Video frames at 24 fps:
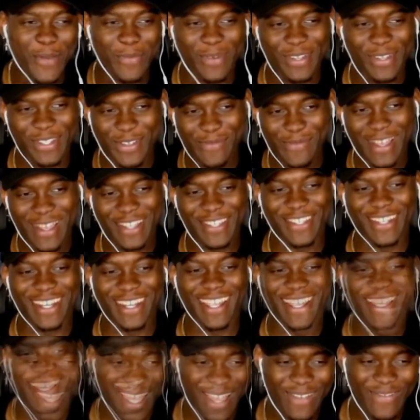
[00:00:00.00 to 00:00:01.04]
Could you imagine?
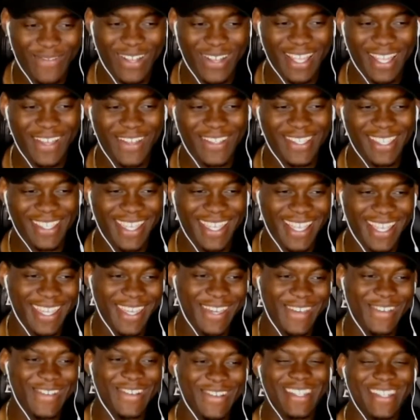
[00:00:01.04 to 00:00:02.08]
I'm really going to get
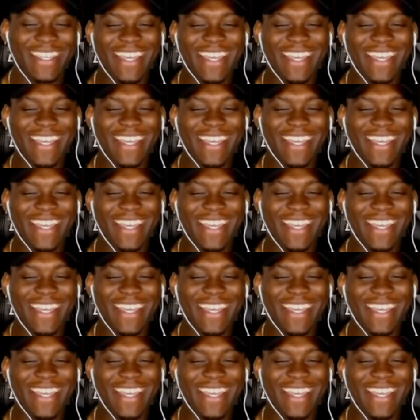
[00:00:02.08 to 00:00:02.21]
killed.